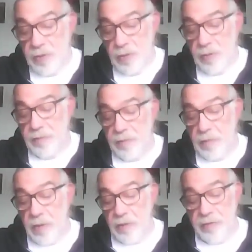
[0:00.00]

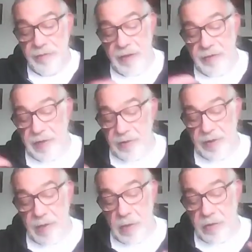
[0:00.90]
to those facing
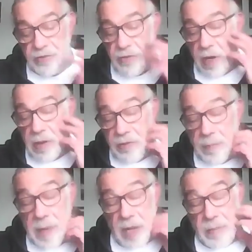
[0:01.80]
similar
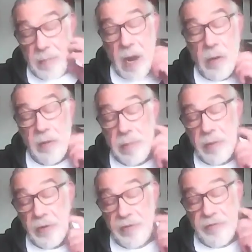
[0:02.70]
struggles about the power of
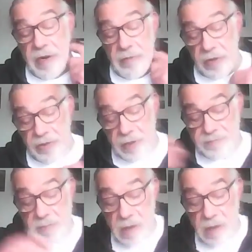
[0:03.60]
perseverance?